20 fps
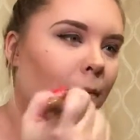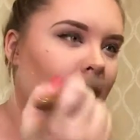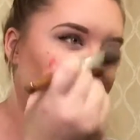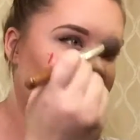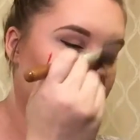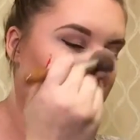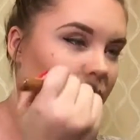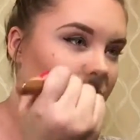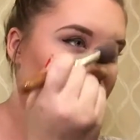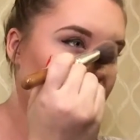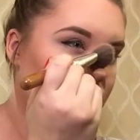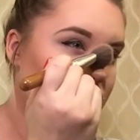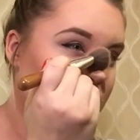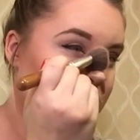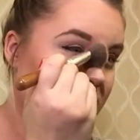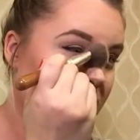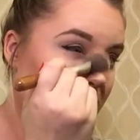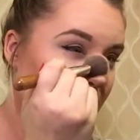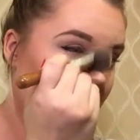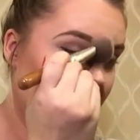So if you
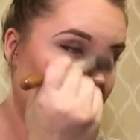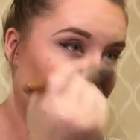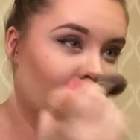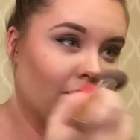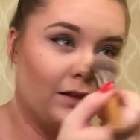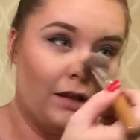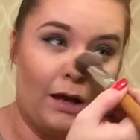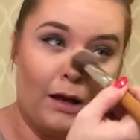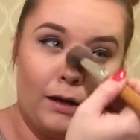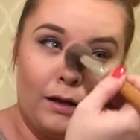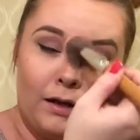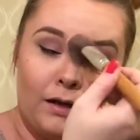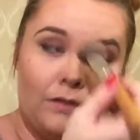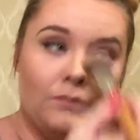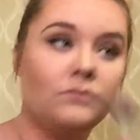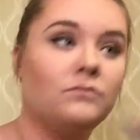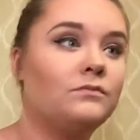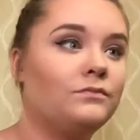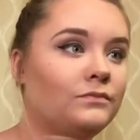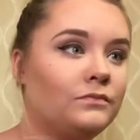see a heavy
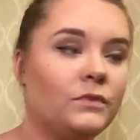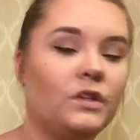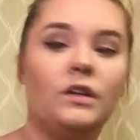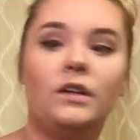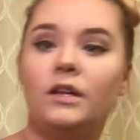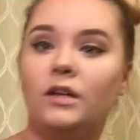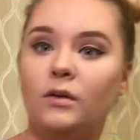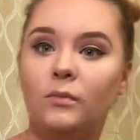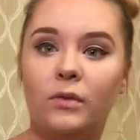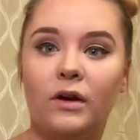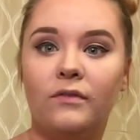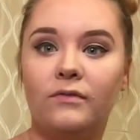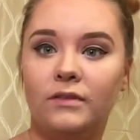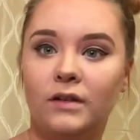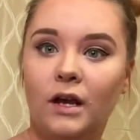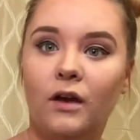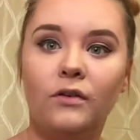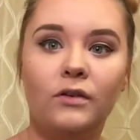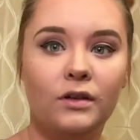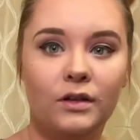line, you need to buff it
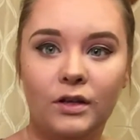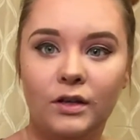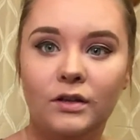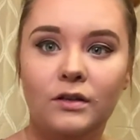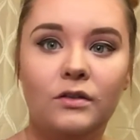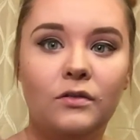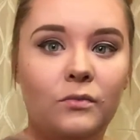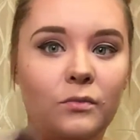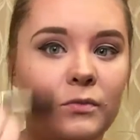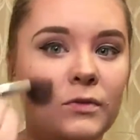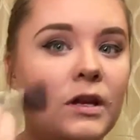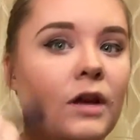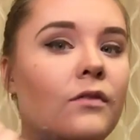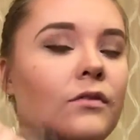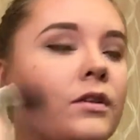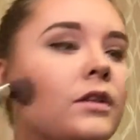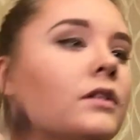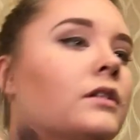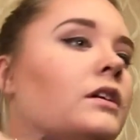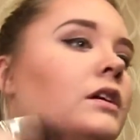out. You need to
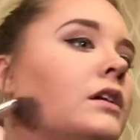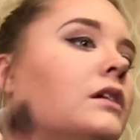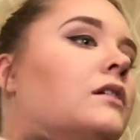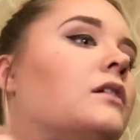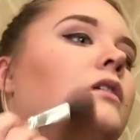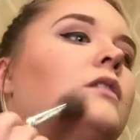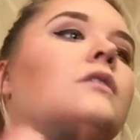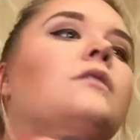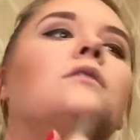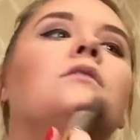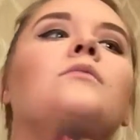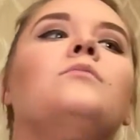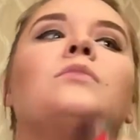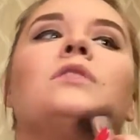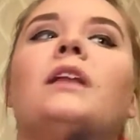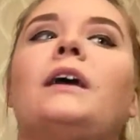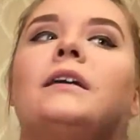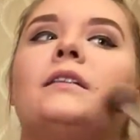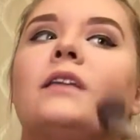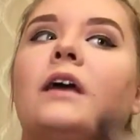definitely
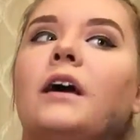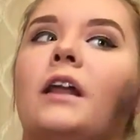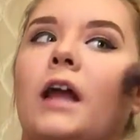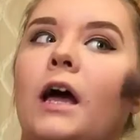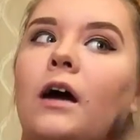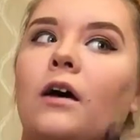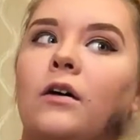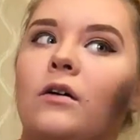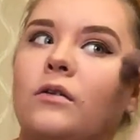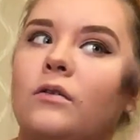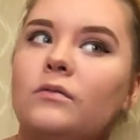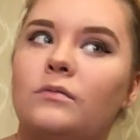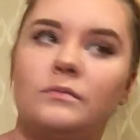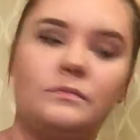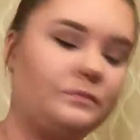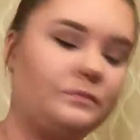blend that out.